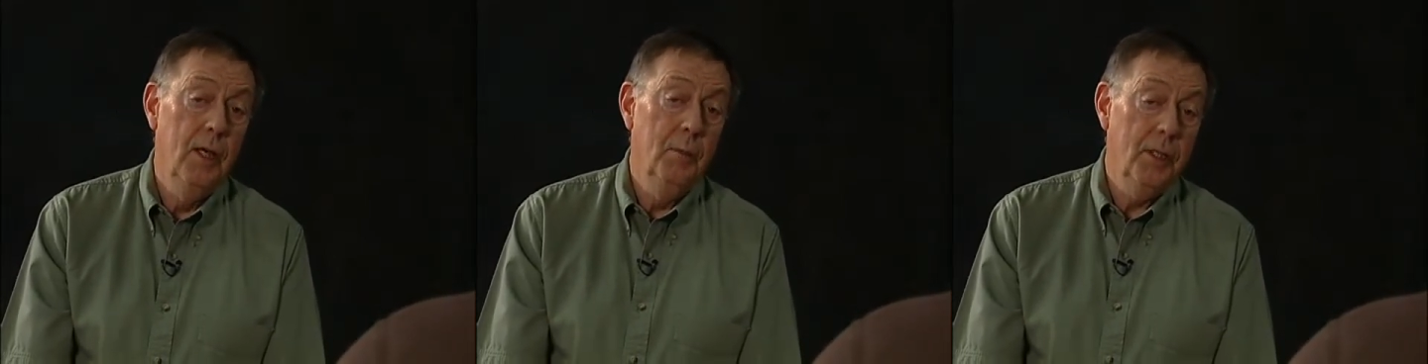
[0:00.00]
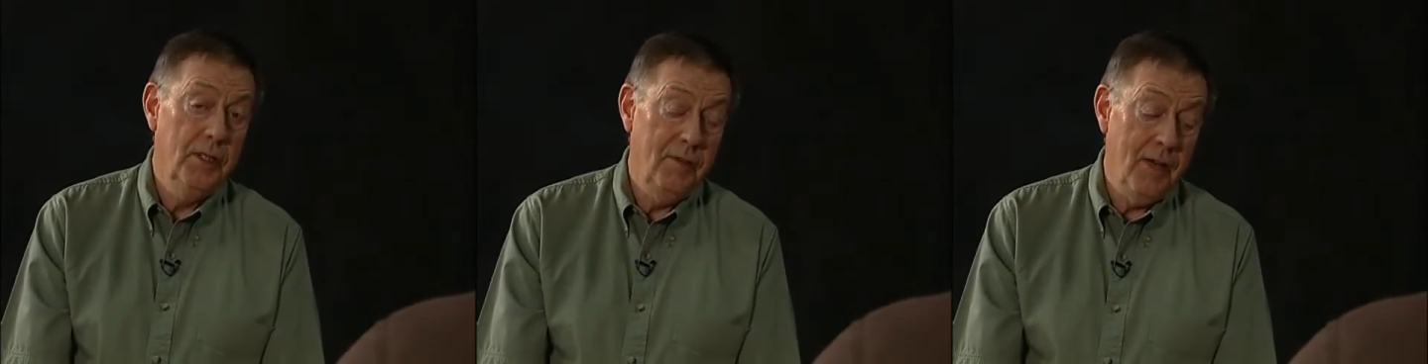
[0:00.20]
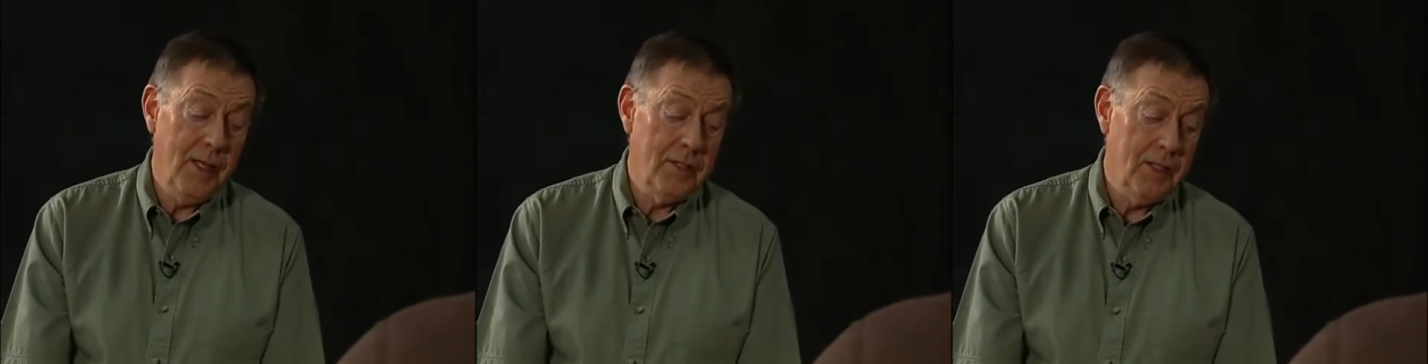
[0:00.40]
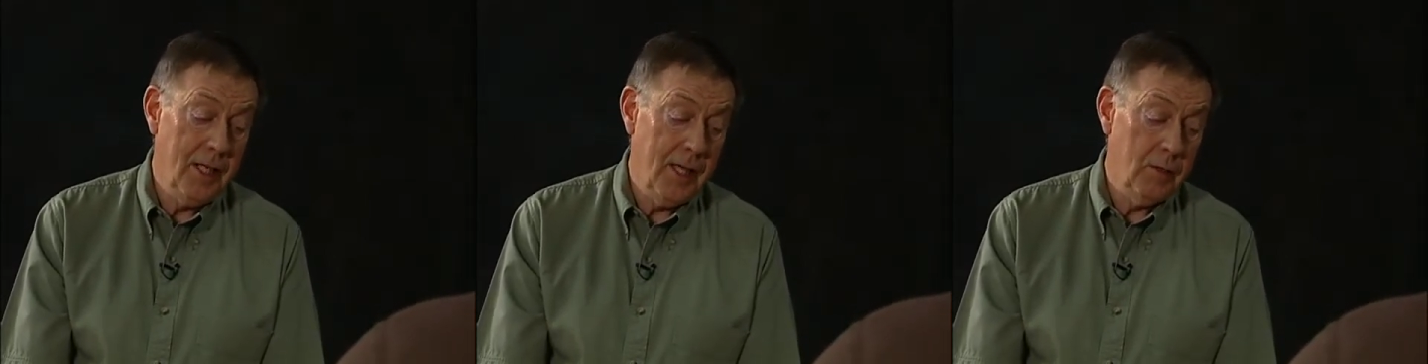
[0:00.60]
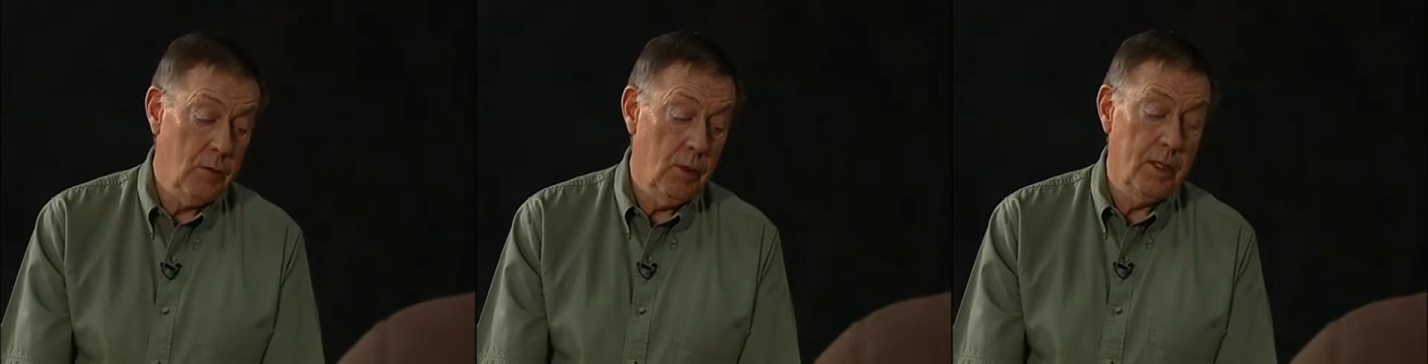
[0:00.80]
But they've actually
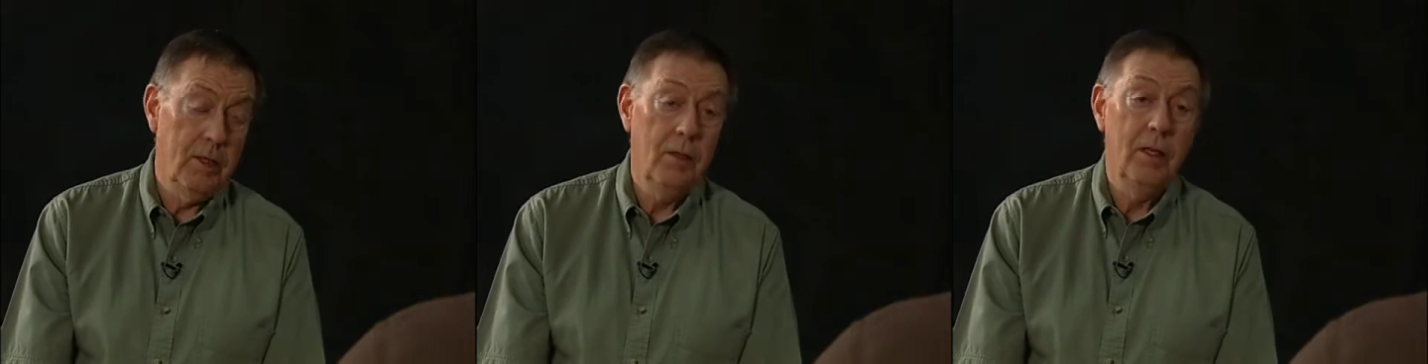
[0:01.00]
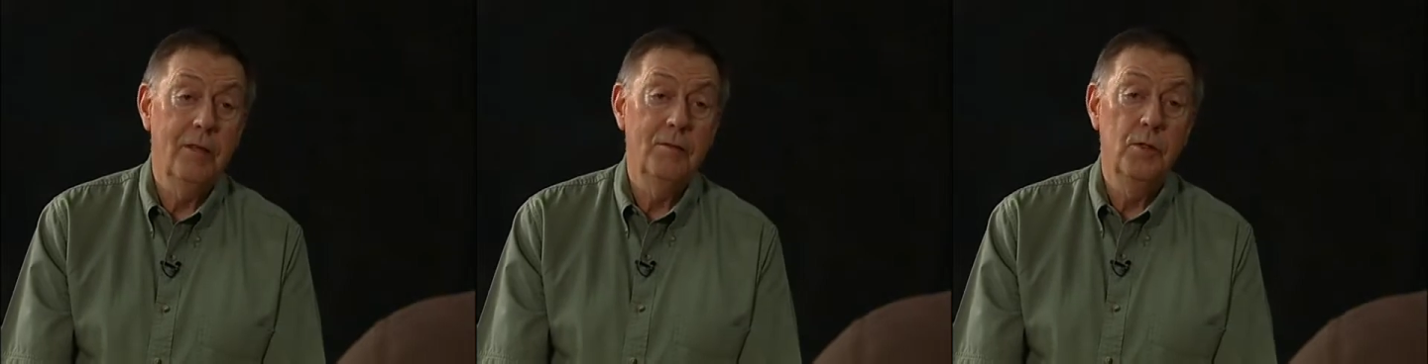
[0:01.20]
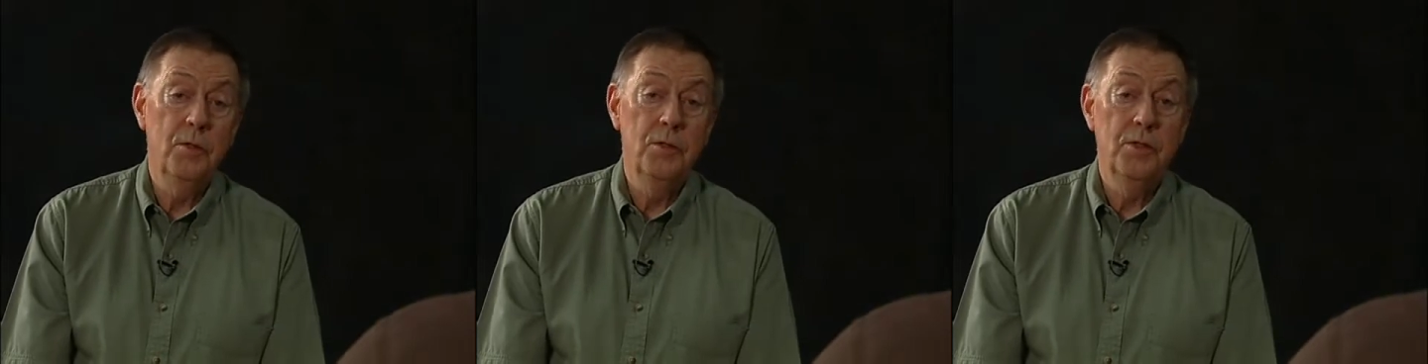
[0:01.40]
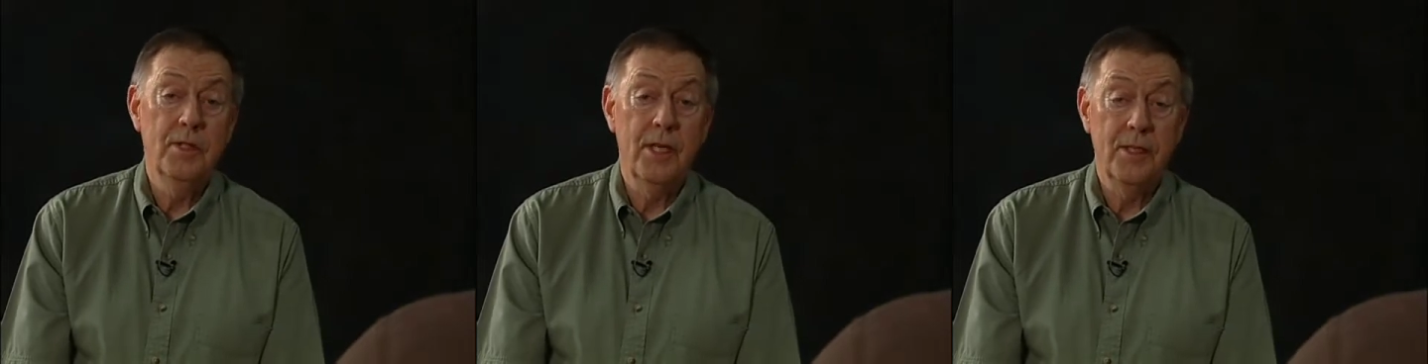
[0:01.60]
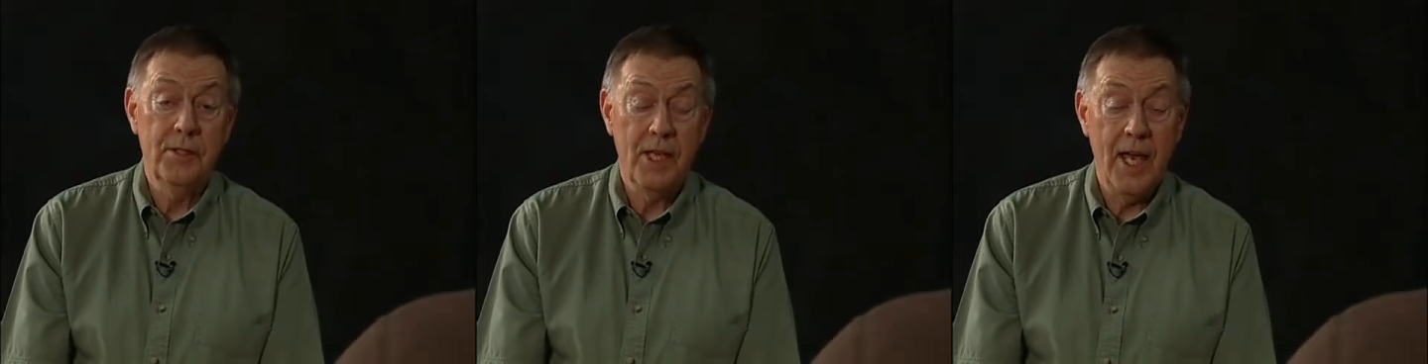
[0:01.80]
had quite a lot of use
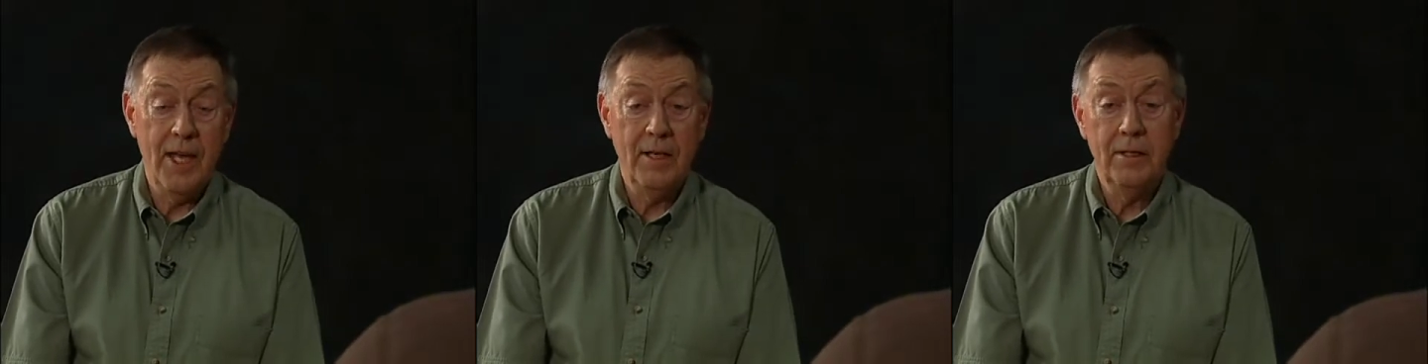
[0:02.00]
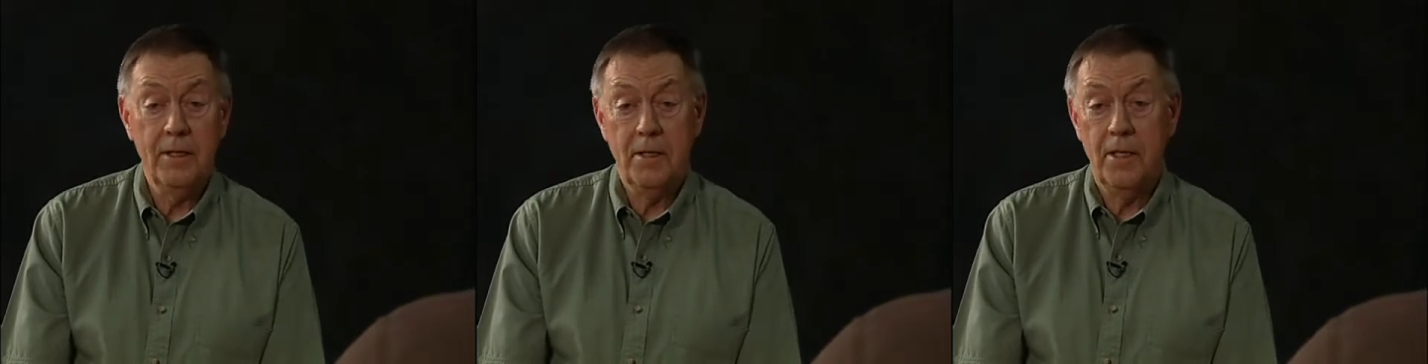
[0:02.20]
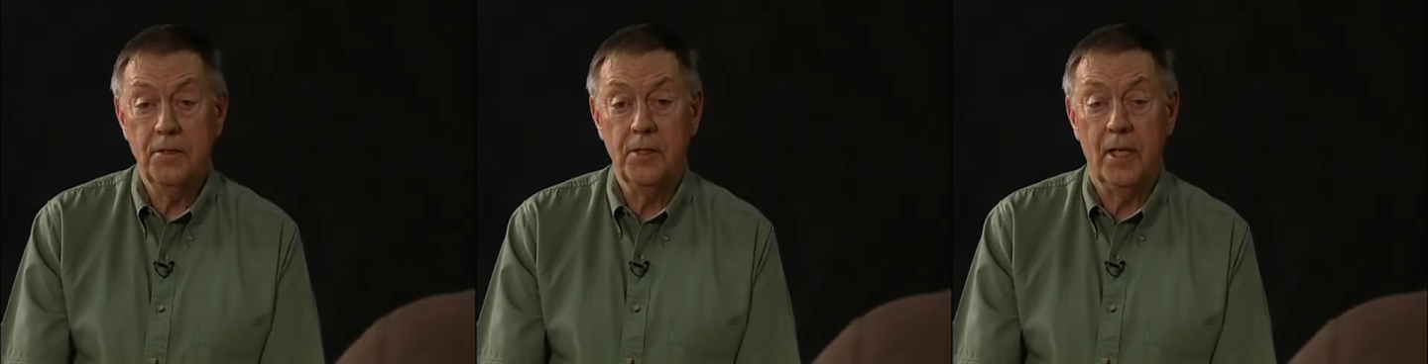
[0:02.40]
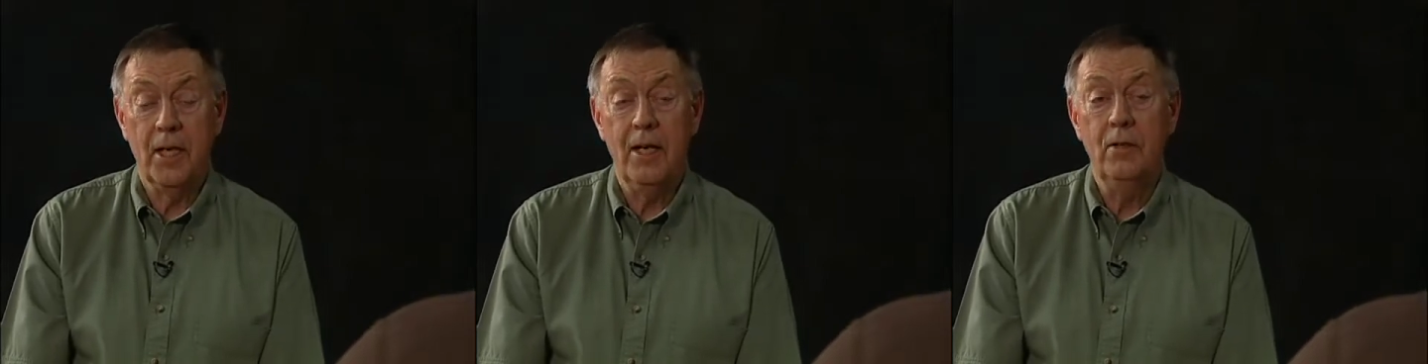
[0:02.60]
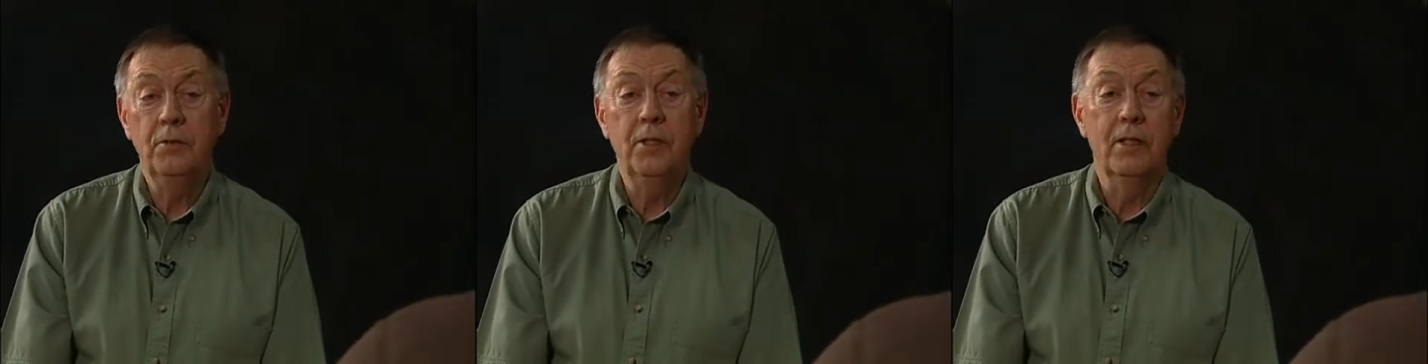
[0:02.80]
as Canada does
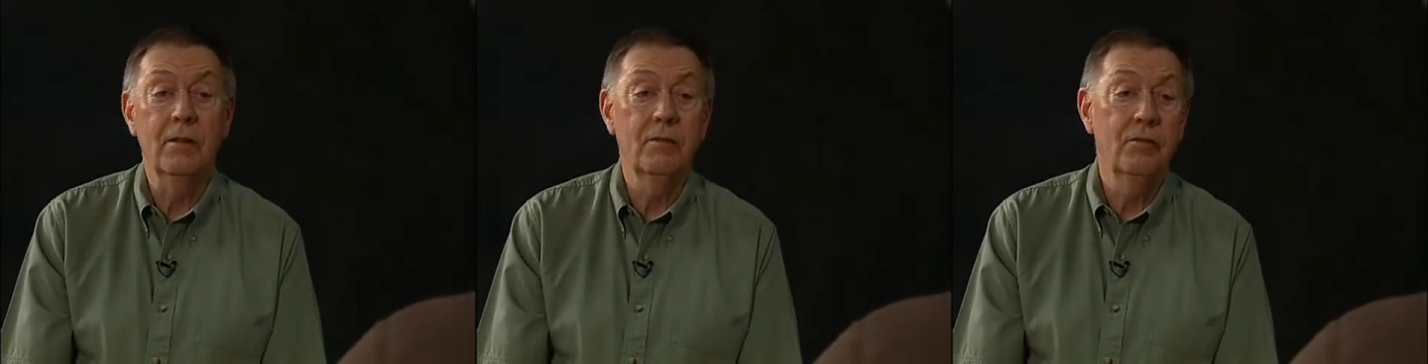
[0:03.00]
accounting